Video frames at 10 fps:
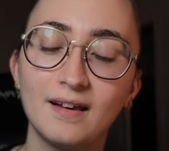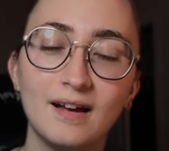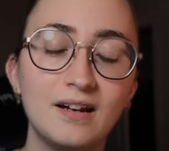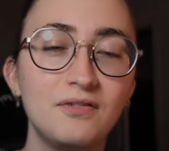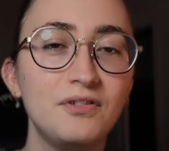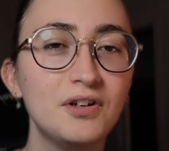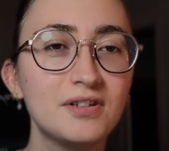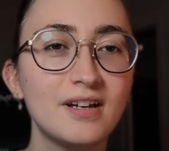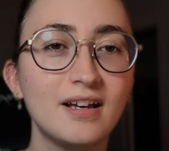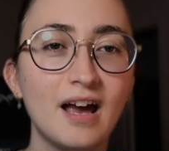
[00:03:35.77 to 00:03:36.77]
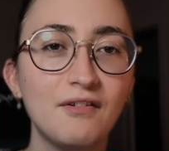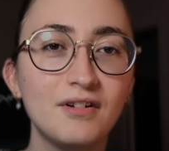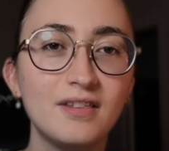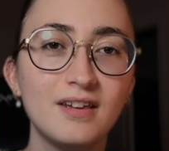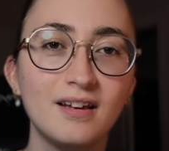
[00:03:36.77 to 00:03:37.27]
And it feels like
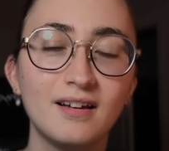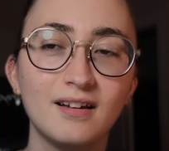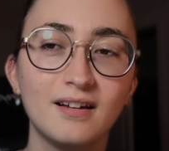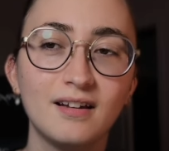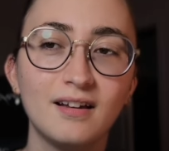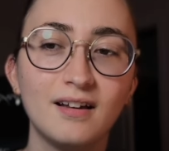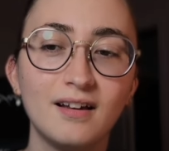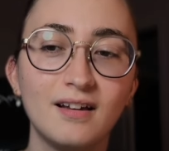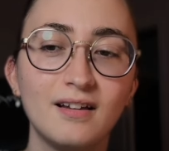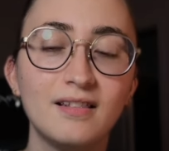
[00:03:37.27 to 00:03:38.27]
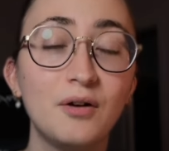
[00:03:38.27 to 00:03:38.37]
everything that